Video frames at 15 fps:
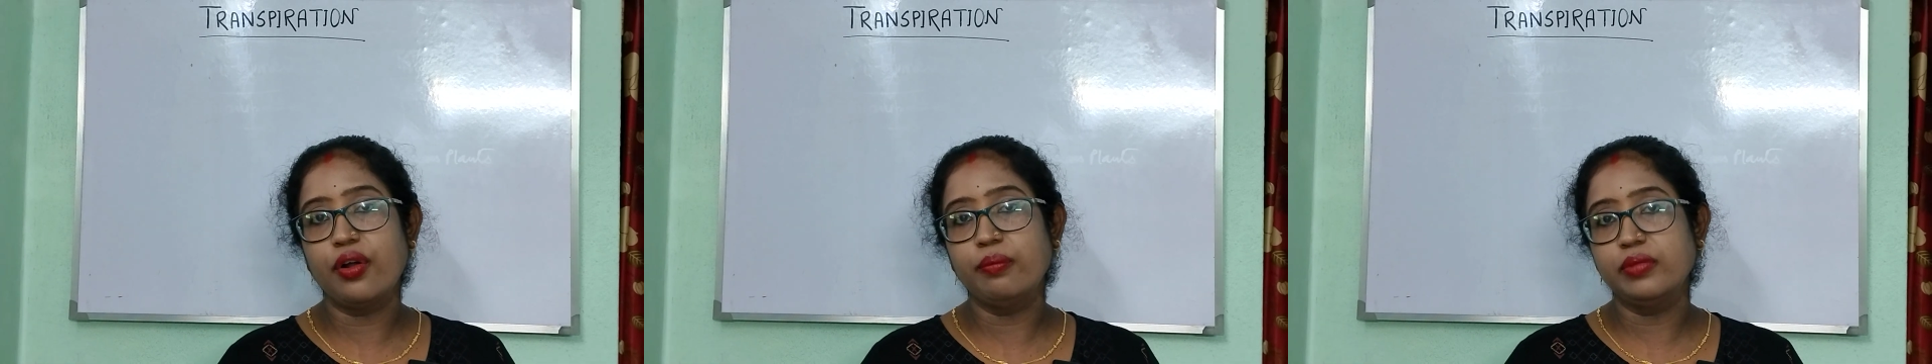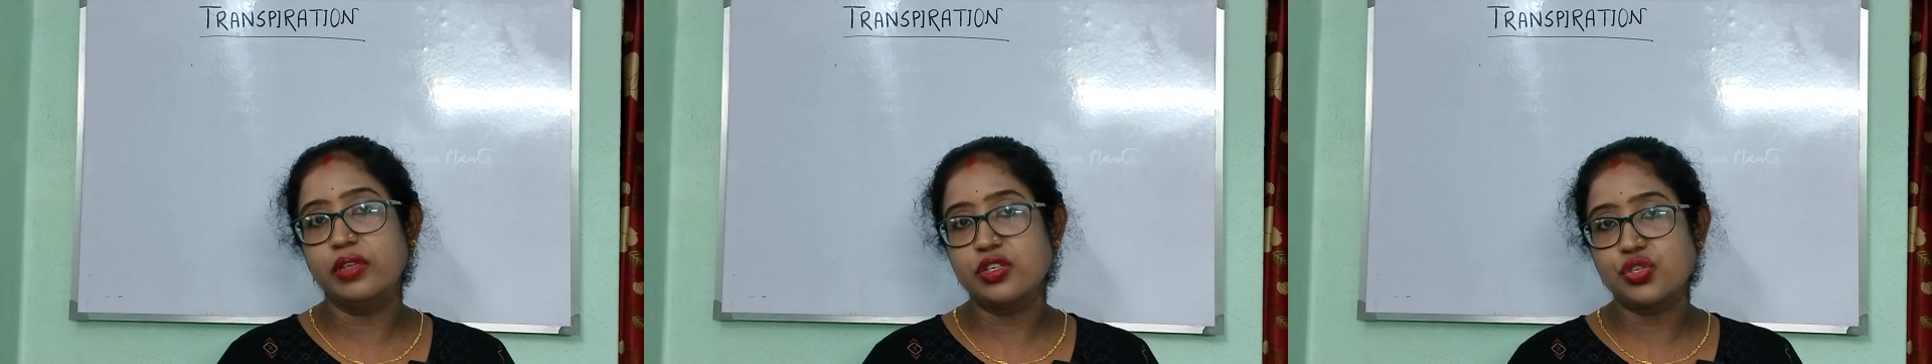
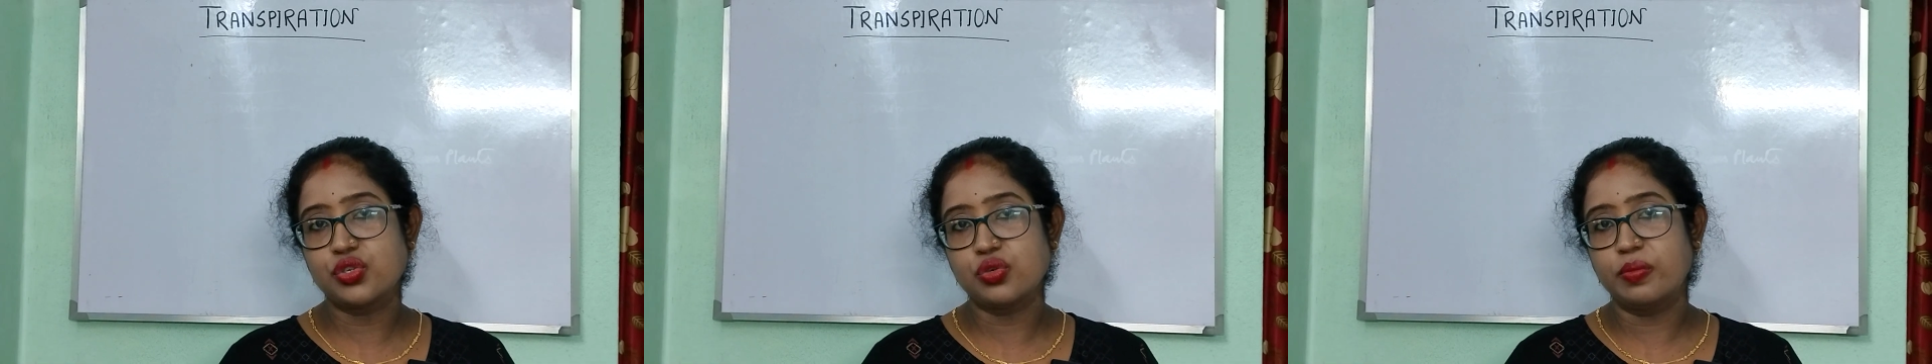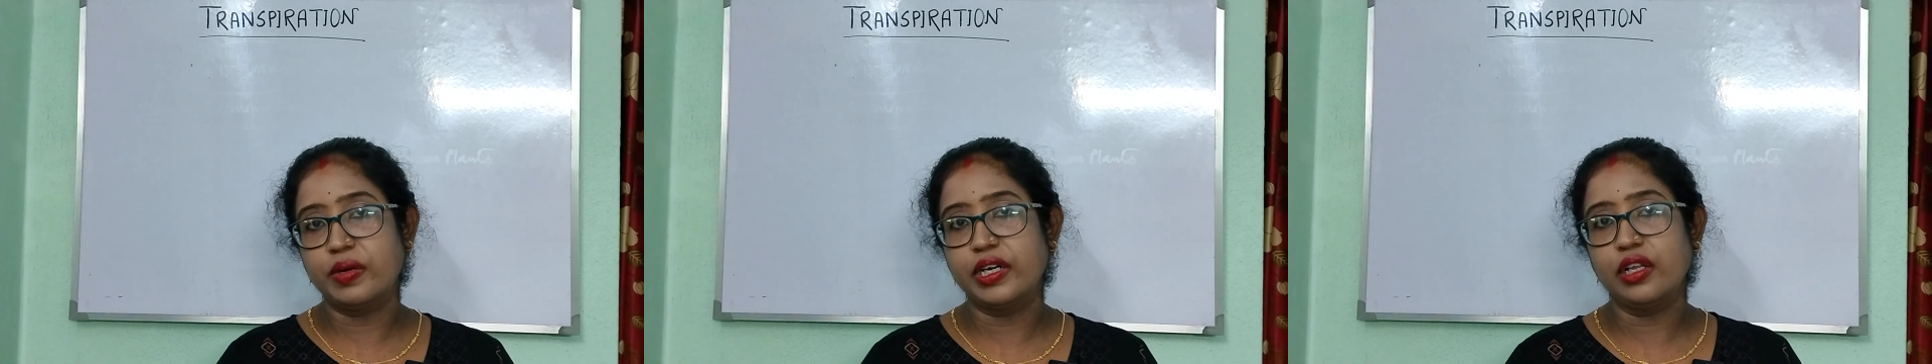from the
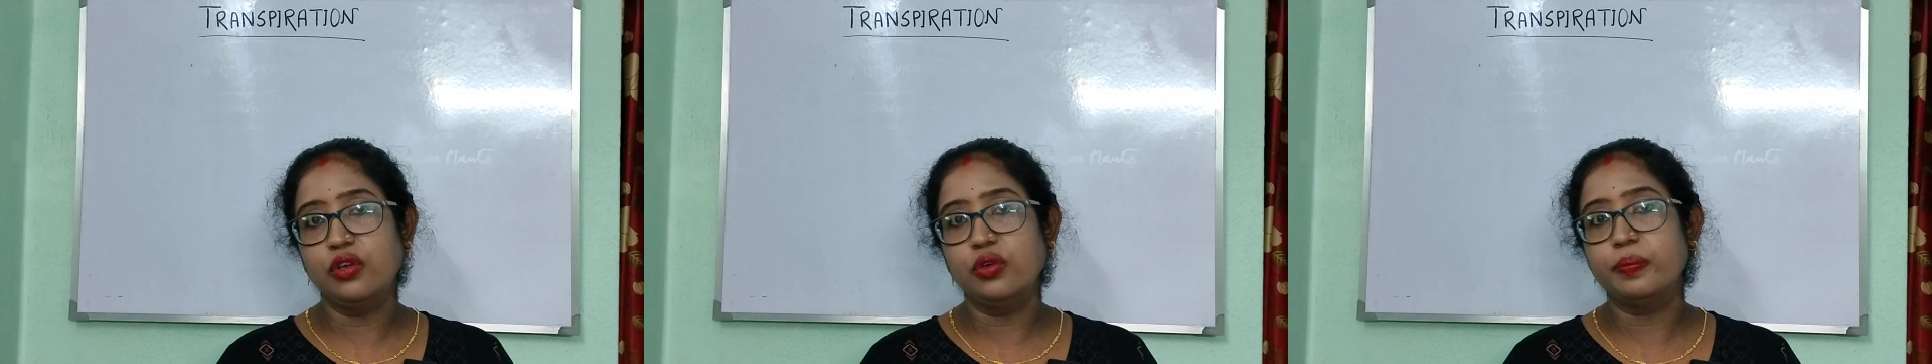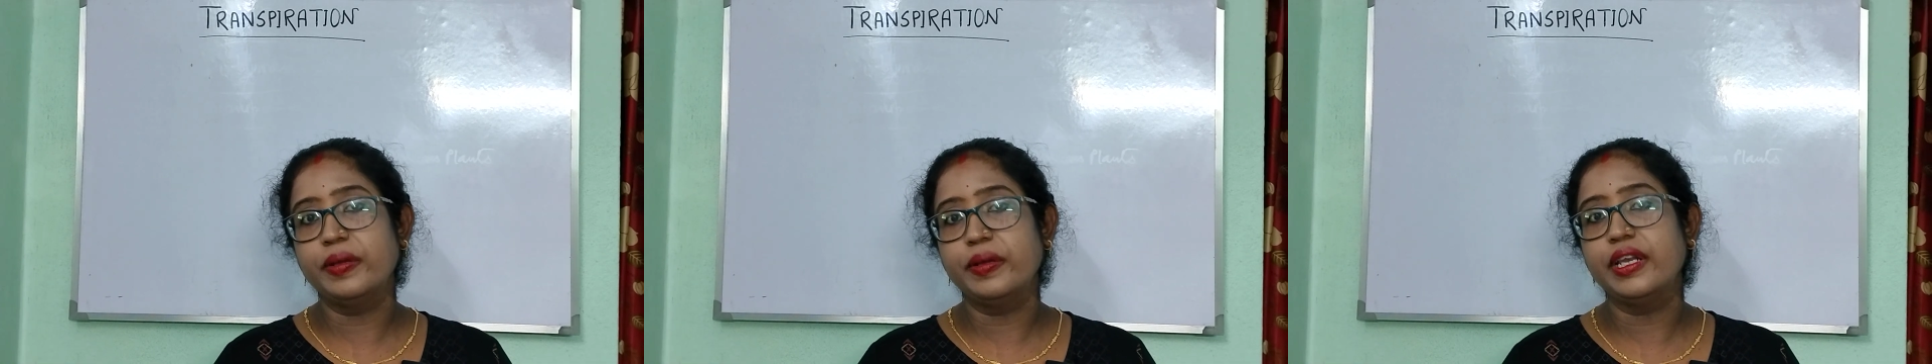
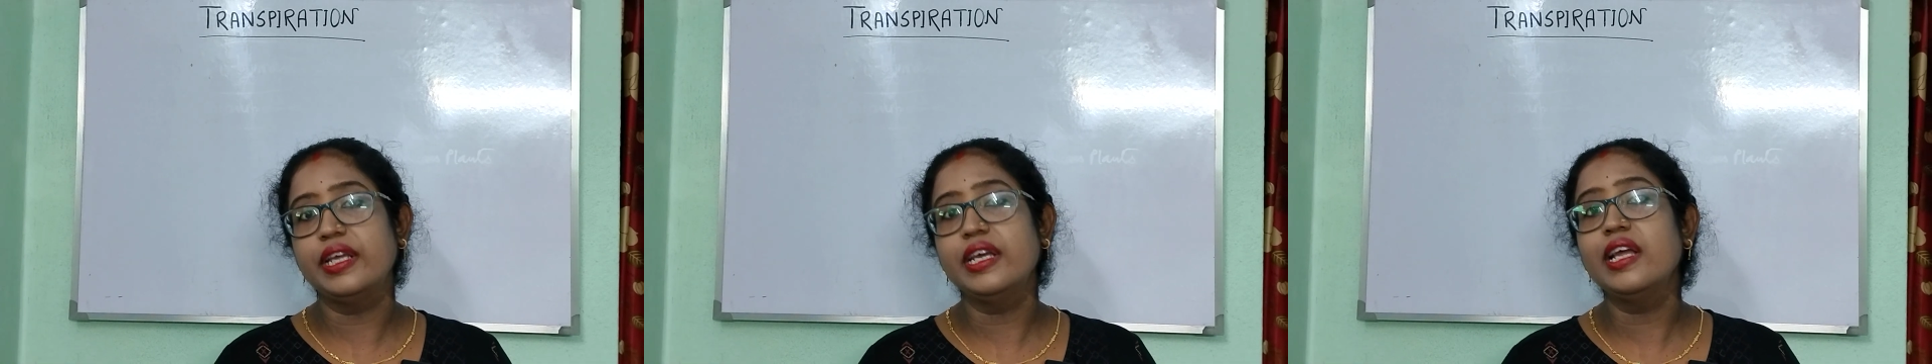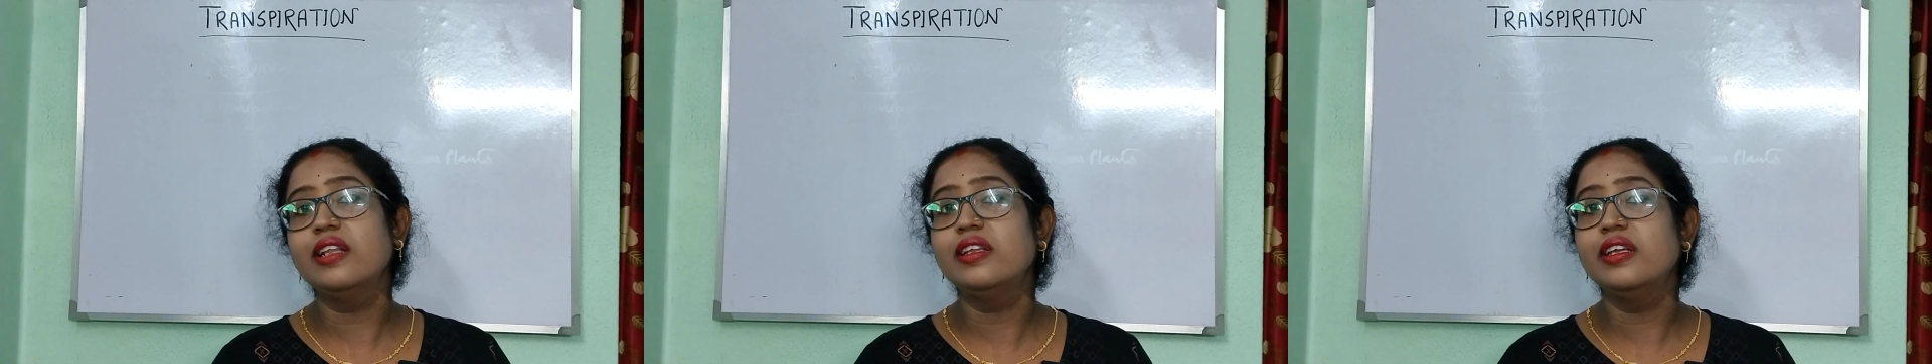stomatal
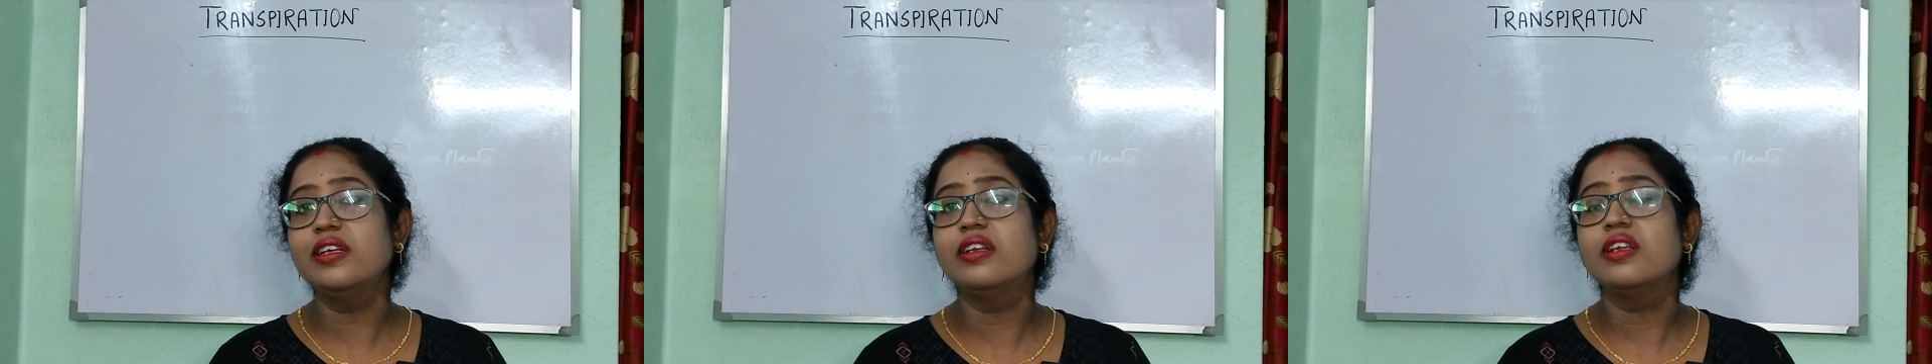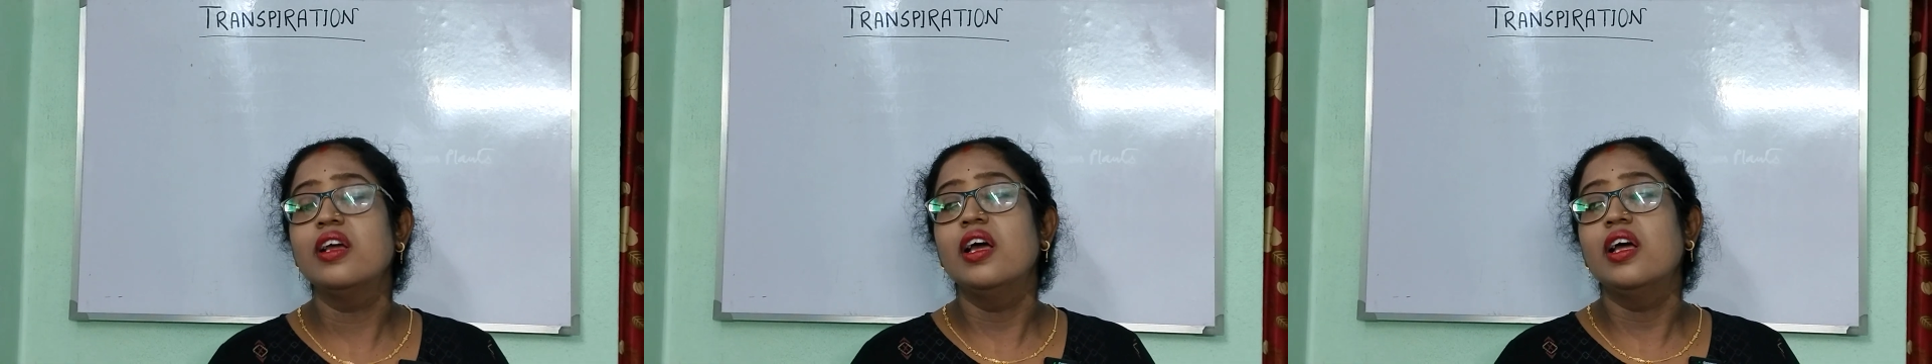opening,
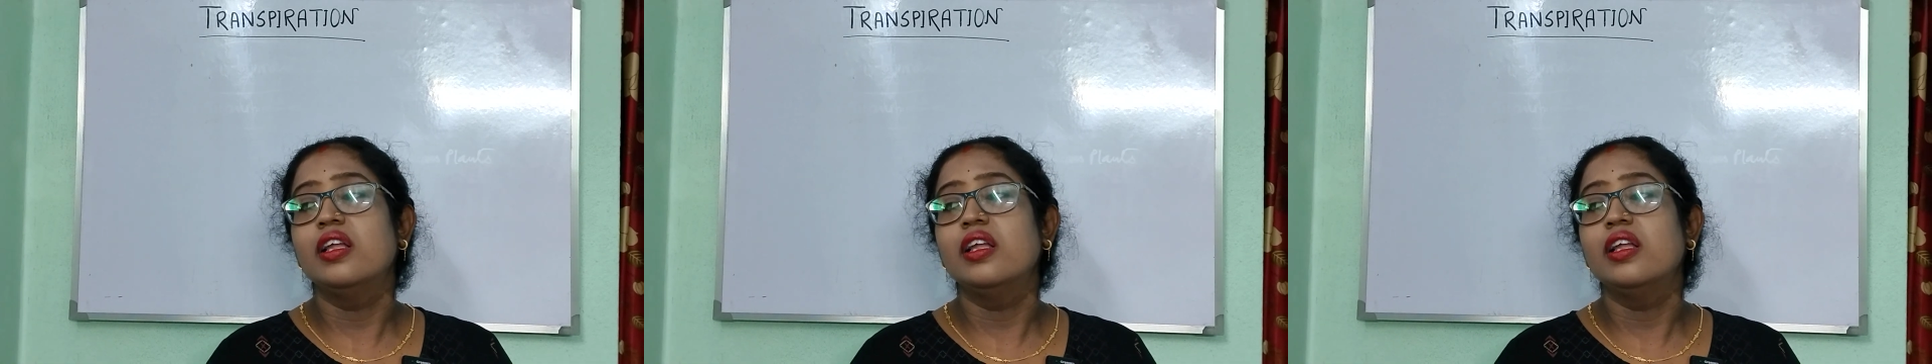and